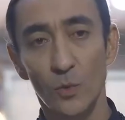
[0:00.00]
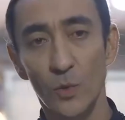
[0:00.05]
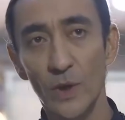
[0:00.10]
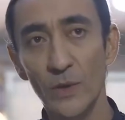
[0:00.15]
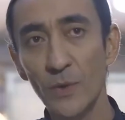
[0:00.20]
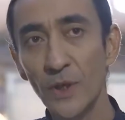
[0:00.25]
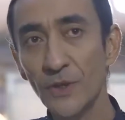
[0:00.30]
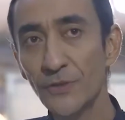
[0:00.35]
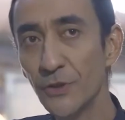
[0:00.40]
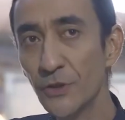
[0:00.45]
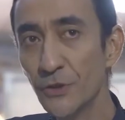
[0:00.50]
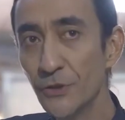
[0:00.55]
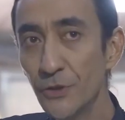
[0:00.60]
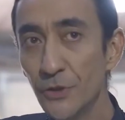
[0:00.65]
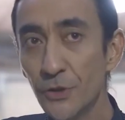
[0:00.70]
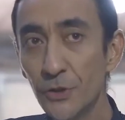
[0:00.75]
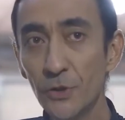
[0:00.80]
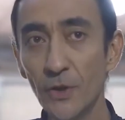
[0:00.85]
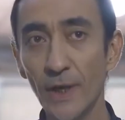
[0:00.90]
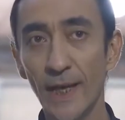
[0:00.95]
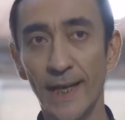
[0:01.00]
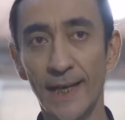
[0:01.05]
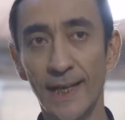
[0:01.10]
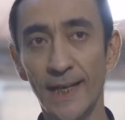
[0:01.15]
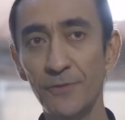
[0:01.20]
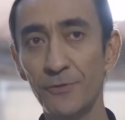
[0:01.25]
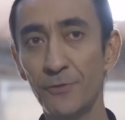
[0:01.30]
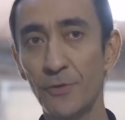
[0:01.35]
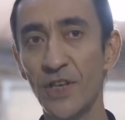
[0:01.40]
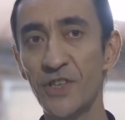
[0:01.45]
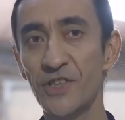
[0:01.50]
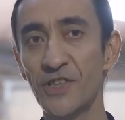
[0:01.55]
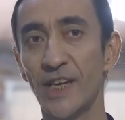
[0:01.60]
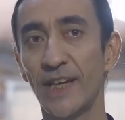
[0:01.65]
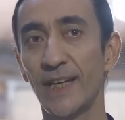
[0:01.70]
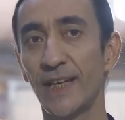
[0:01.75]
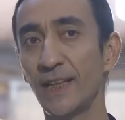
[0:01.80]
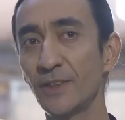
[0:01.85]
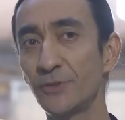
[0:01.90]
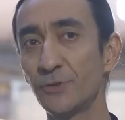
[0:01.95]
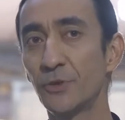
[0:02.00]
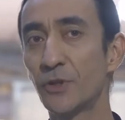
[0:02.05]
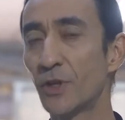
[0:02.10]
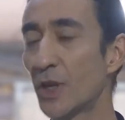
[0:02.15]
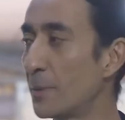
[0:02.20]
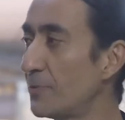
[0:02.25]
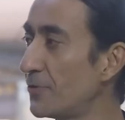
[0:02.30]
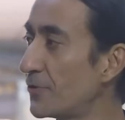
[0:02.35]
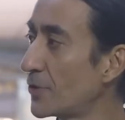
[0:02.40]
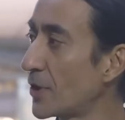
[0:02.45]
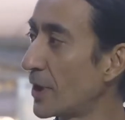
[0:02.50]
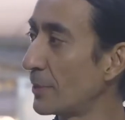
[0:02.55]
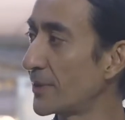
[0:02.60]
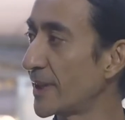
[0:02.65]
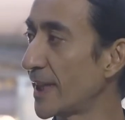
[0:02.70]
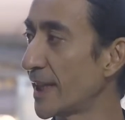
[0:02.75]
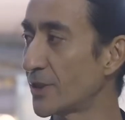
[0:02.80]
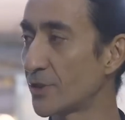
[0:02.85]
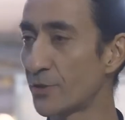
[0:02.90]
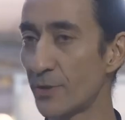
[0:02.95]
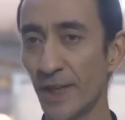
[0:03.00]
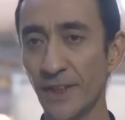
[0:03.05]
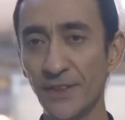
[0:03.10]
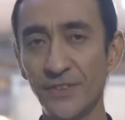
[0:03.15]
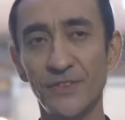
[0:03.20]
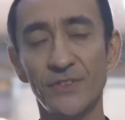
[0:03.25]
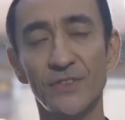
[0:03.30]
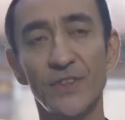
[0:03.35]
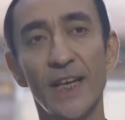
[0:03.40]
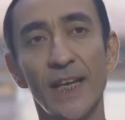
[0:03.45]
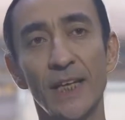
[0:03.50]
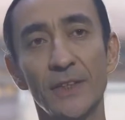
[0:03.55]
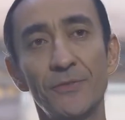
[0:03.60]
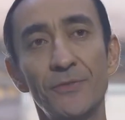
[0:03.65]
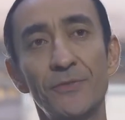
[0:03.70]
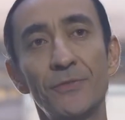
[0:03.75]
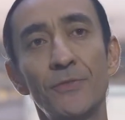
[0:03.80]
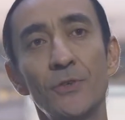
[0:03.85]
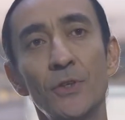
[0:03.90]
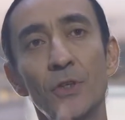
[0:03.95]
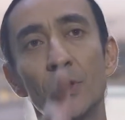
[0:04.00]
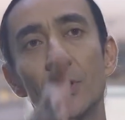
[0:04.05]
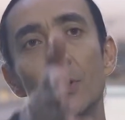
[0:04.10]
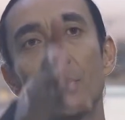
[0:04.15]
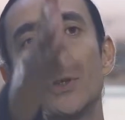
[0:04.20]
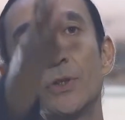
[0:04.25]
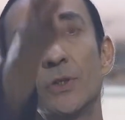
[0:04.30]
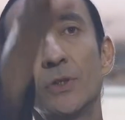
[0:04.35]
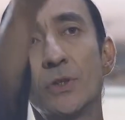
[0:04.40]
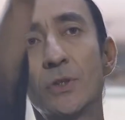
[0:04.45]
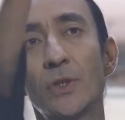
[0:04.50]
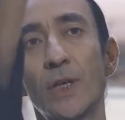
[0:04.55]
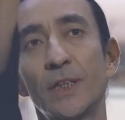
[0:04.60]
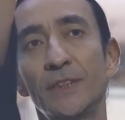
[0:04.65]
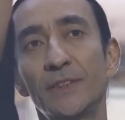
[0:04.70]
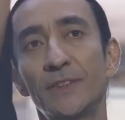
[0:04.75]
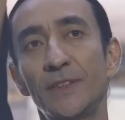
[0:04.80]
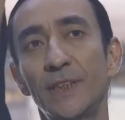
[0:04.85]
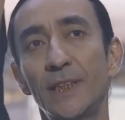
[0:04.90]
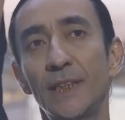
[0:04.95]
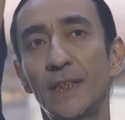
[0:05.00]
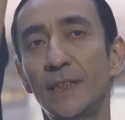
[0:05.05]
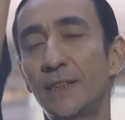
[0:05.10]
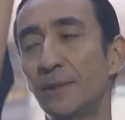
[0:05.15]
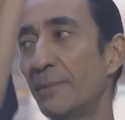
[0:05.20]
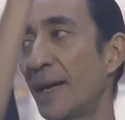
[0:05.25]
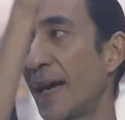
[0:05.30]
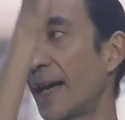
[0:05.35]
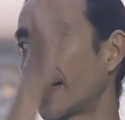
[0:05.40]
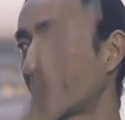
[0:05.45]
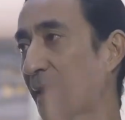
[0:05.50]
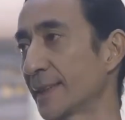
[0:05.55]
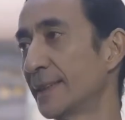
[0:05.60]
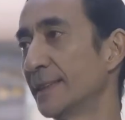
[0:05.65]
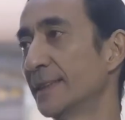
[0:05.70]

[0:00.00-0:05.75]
We want the new air, fresh air to come from the entrance and flow until the back.